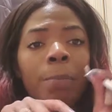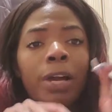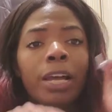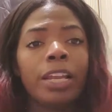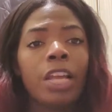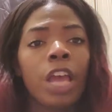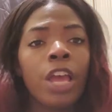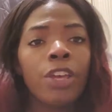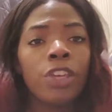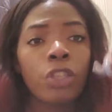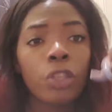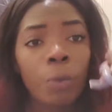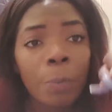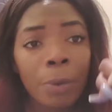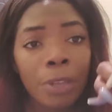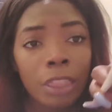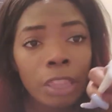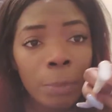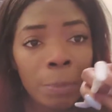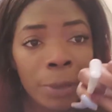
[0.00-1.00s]
But you
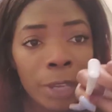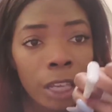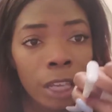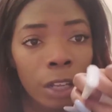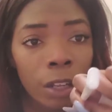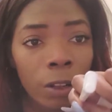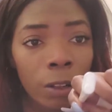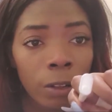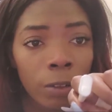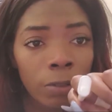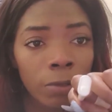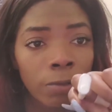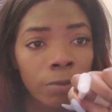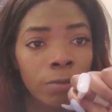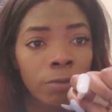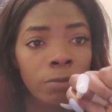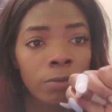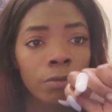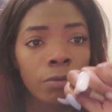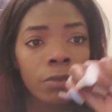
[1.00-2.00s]
put the pill
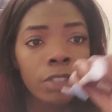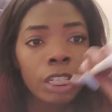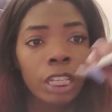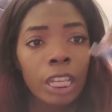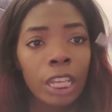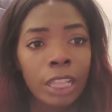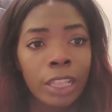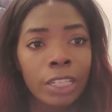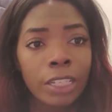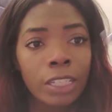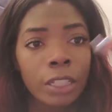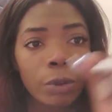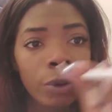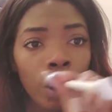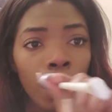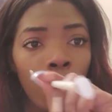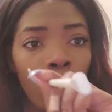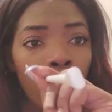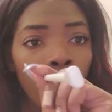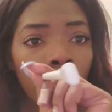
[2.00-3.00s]
in this little
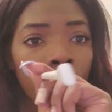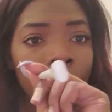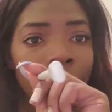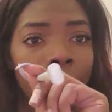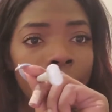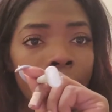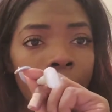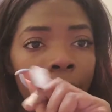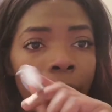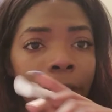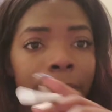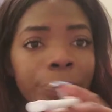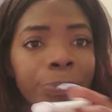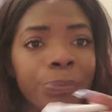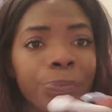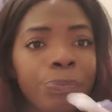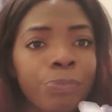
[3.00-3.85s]
hole, you see that?